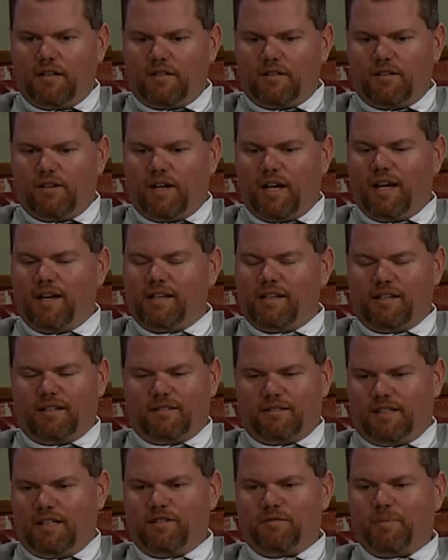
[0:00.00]
you know, I,
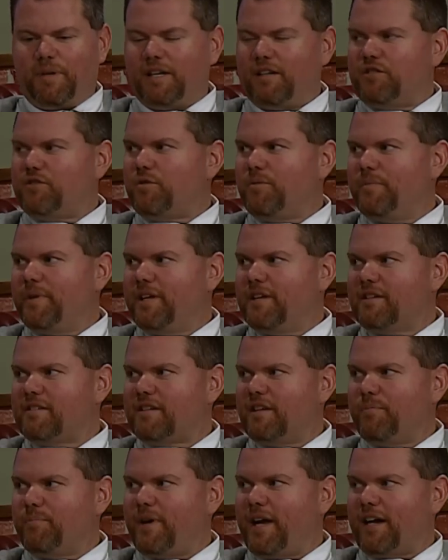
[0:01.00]
he's been a
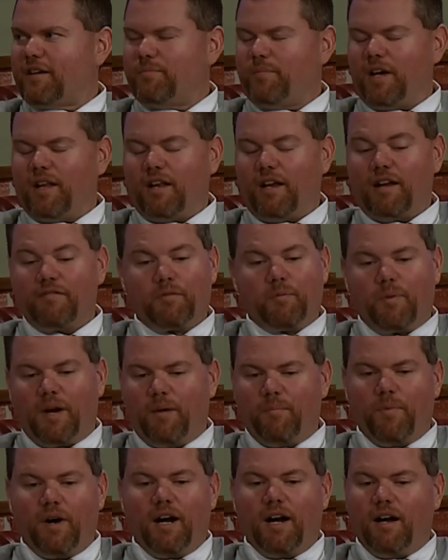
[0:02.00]
tremendous impact in my life, and
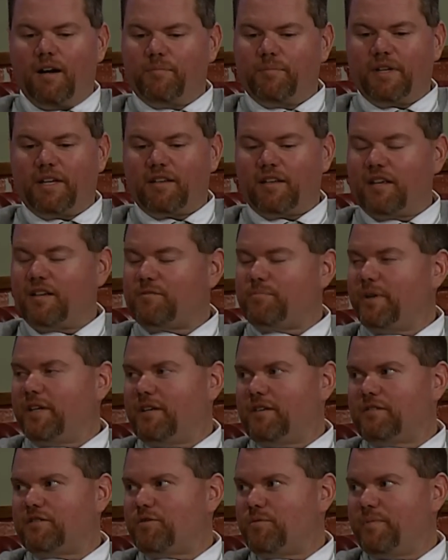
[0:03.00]
my mom has, has
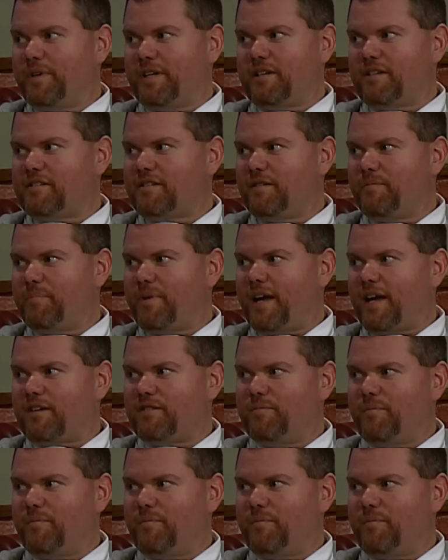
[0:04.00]
been a tremendous impact.